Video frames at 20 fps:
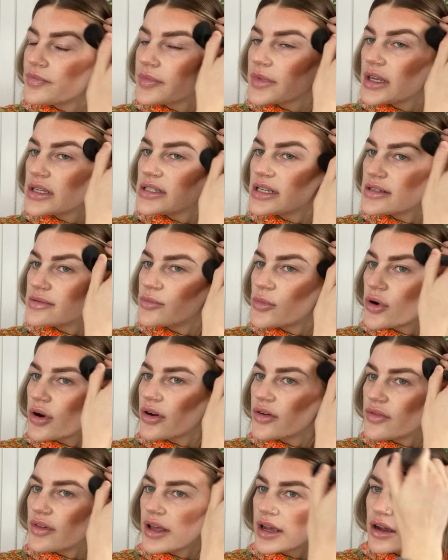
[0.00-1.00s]
This is more
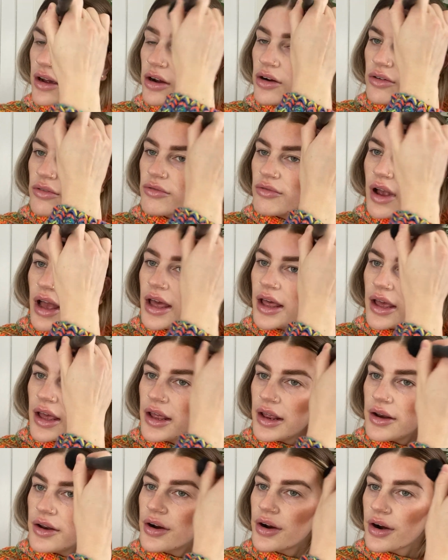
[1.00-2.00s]
of like a
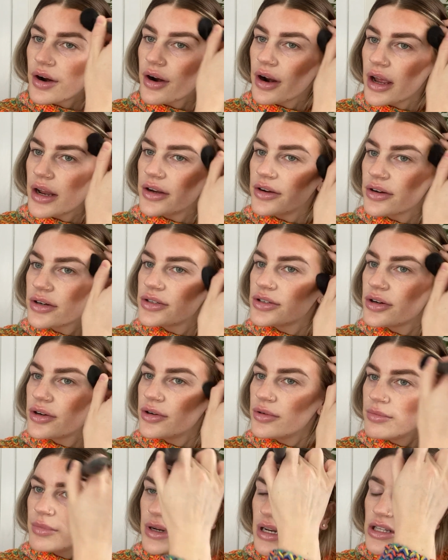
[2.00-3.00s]
red or
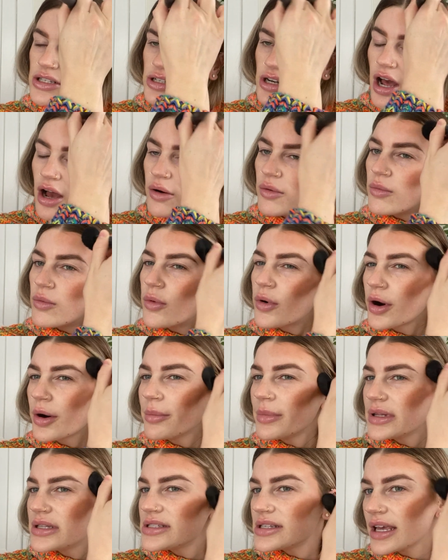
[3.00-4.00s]
undertone, but it's not
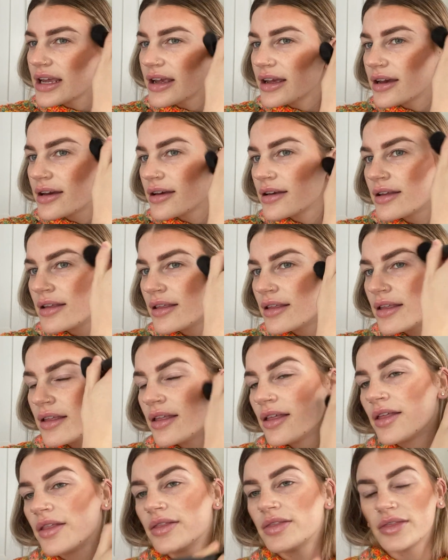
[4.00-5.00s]
warm. It's like
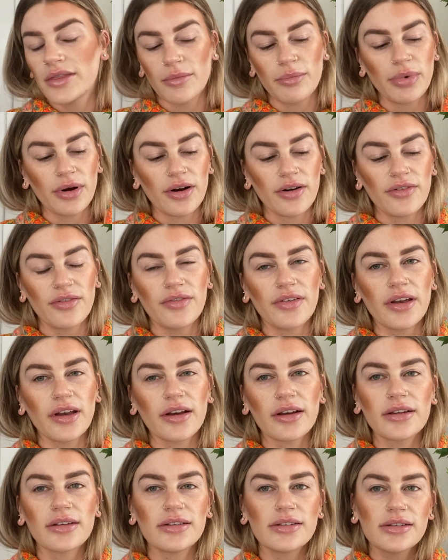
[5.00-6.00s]
the
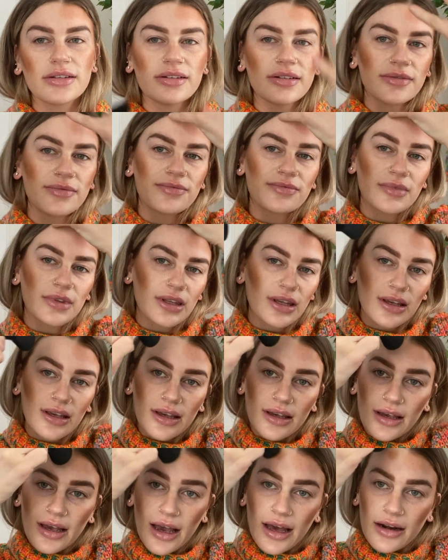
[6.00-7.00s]
perfect,
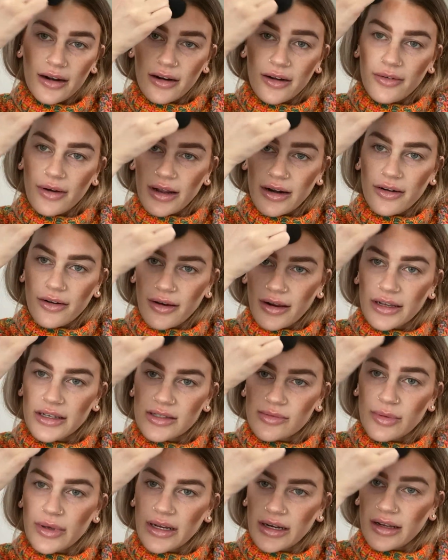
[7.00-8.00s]
I don't know how to
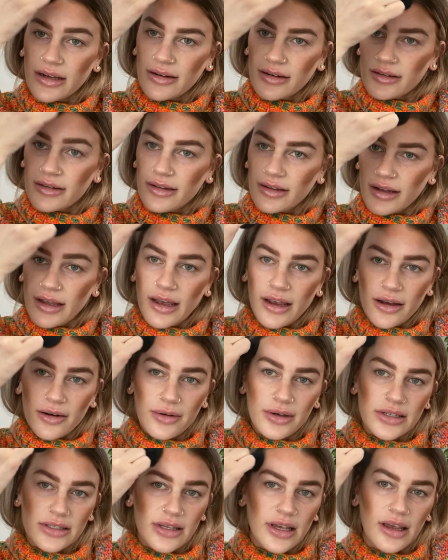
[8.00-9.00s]
explain it. I
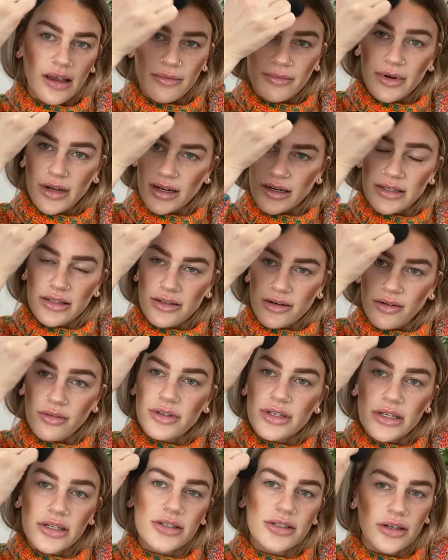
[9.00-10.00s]
always say I'm no
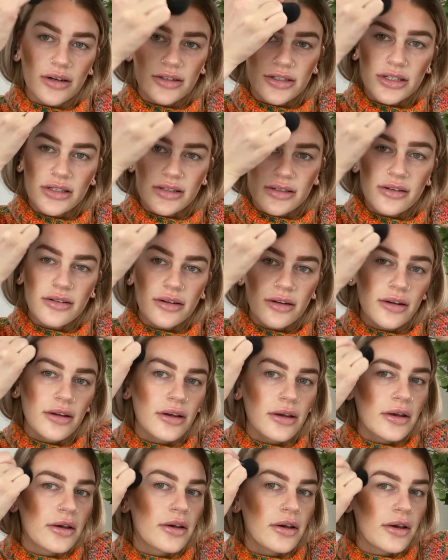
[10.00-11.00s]
teacher, just
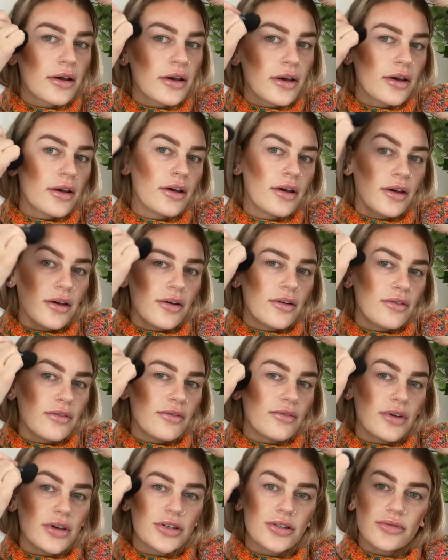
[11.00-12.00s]

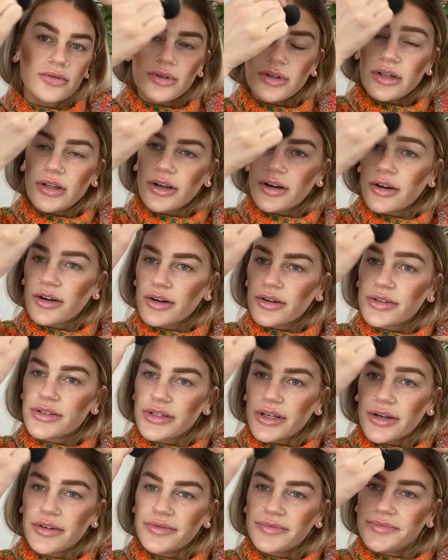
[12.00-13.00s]
visual learner,
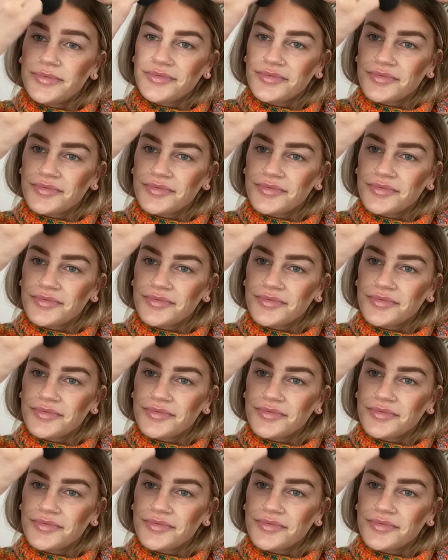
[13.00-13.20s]
so.